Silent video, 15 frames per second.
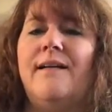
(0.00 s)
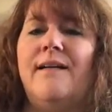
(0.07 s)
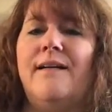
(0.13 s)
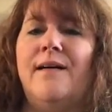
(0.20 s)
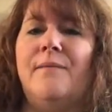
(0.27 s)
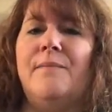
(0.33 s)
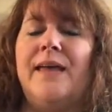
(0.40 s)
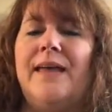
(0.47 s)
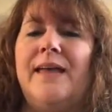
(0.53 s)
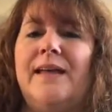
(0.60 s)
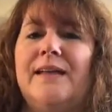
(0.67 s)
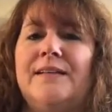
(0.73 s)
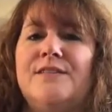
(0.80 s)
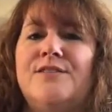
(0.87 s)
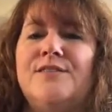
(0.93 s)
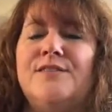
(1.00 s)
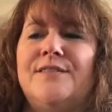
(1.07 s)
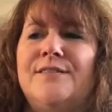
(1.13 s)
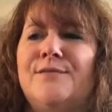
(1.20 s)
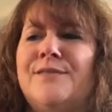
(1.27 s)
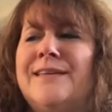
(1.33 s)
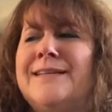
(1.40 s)
And,
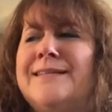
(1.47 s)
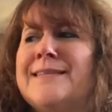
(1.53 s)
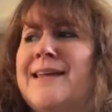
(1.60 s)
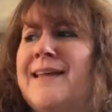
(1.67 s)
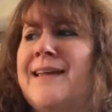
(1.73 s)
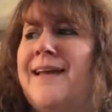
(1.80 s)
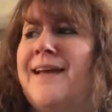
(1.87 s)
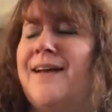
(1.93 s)
things like